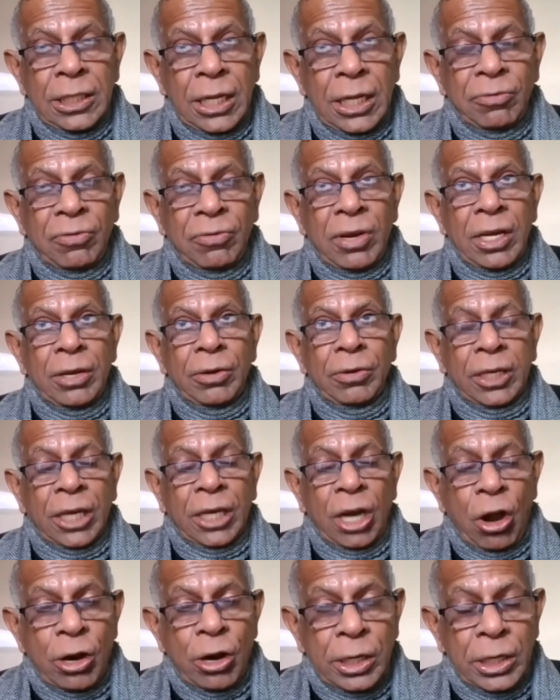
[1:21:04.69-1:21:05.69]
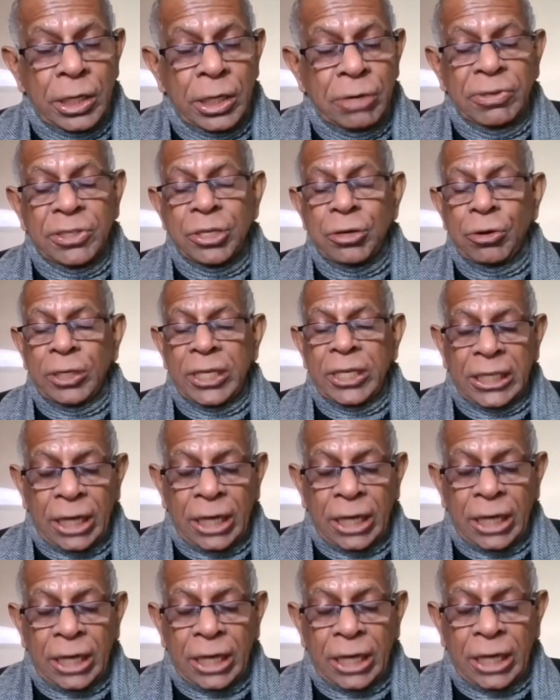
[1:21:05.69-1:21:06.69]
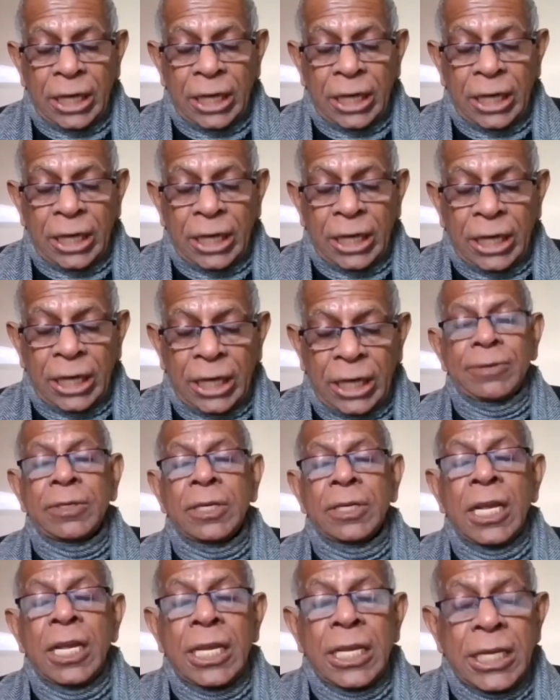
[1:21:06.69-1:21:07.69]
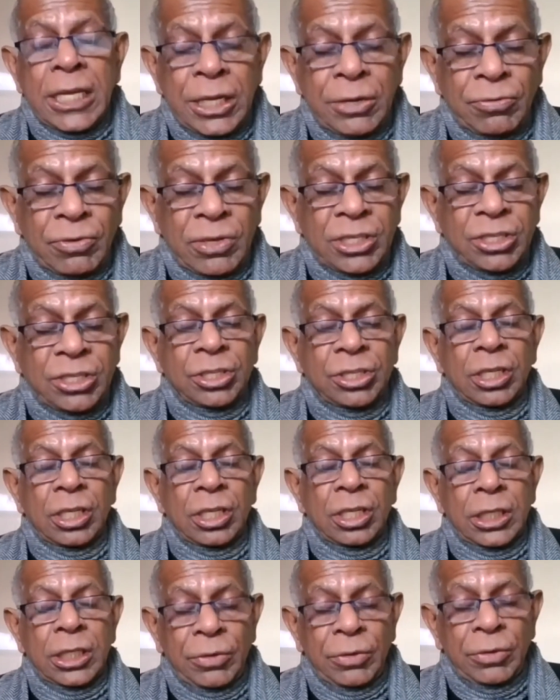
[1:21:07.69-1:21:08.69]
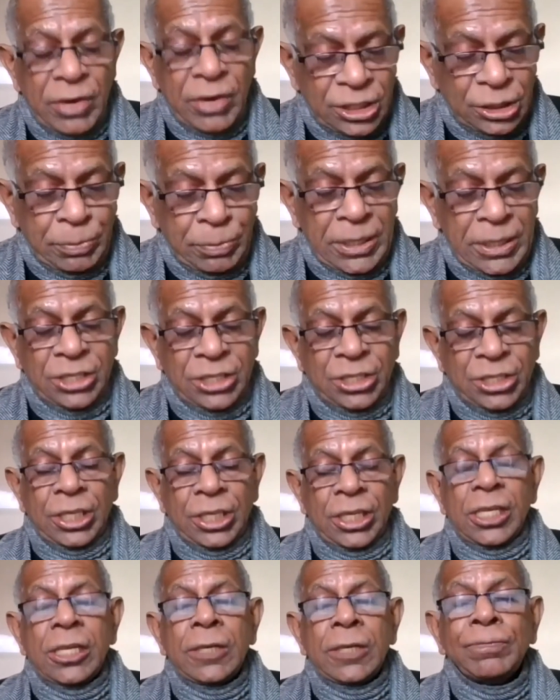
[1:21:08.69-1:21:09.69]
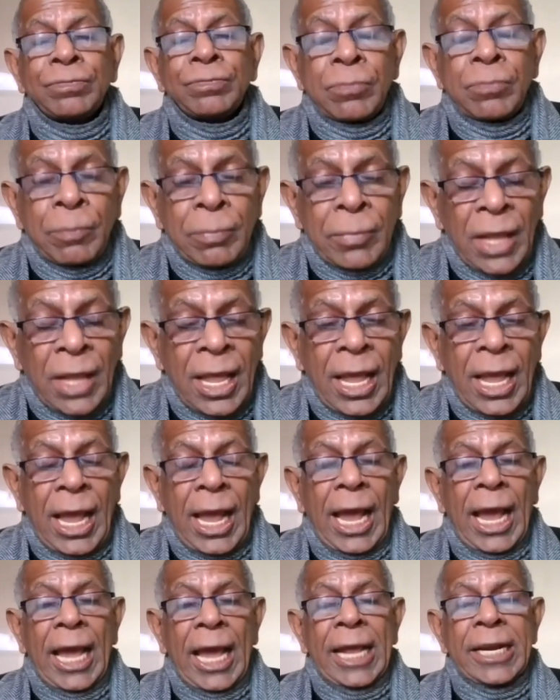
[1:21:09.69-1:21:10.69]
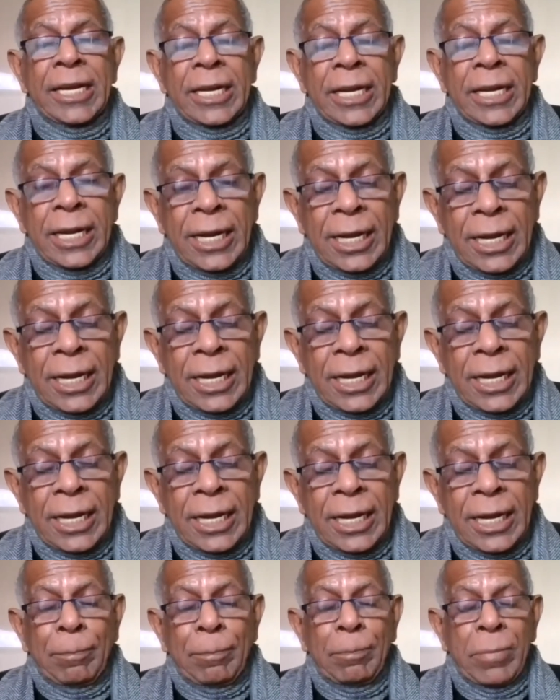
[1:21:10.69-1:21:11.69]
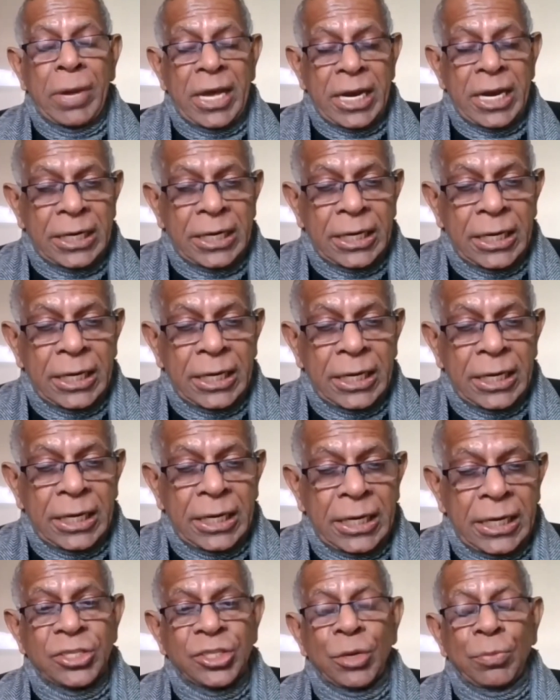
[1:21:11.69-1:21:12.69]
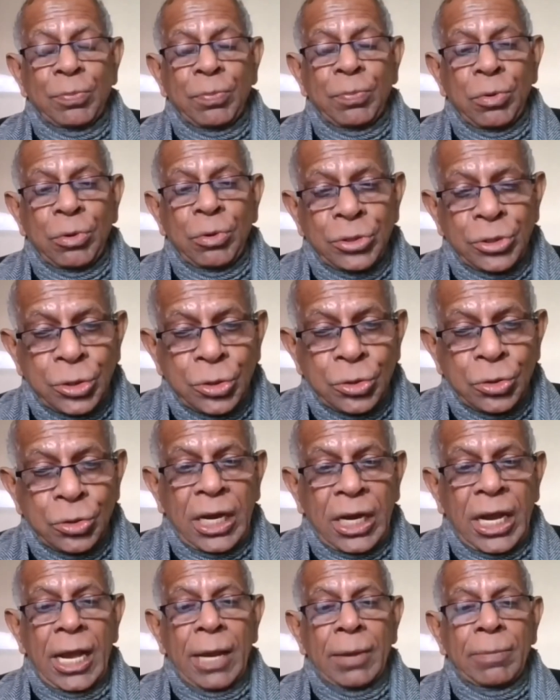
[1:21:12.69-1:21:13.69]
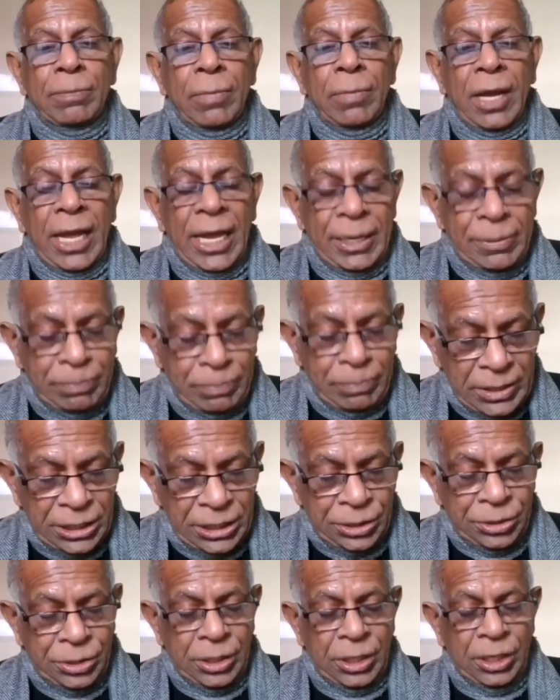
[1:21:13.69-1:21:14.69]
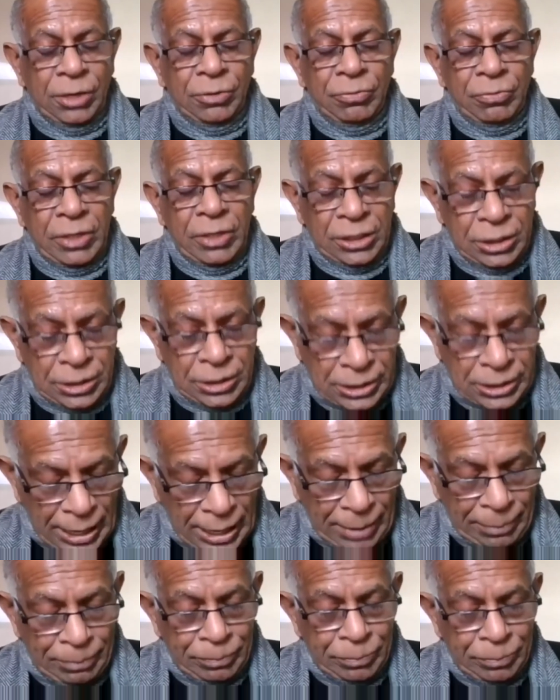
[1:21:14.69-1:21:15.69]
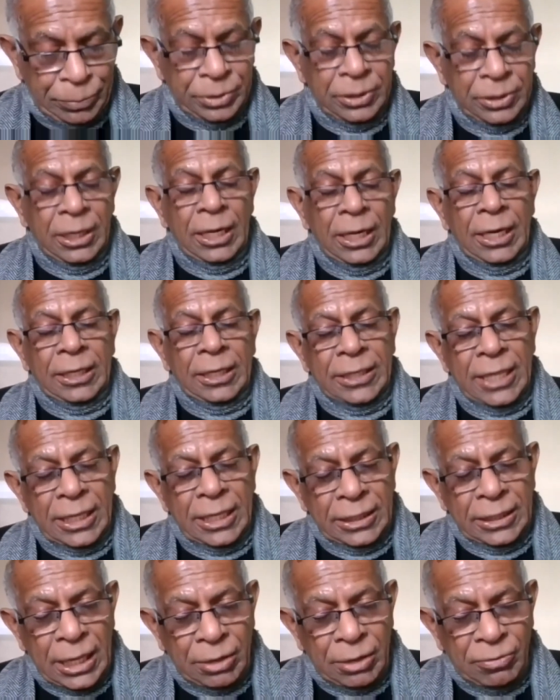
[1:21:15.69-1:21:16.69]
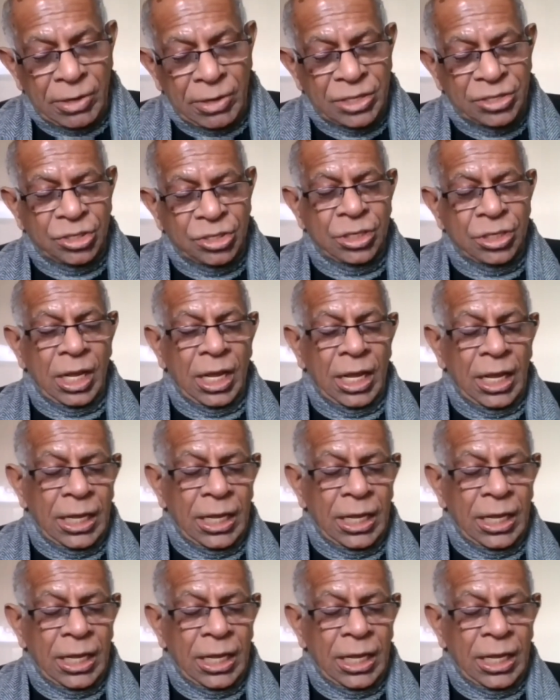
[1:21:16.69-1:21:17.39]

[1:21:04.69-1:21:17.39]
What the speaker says: he was not a crown prince then. He was a defense minister. And Merkel was supposed to come and meet with Trump. Then there was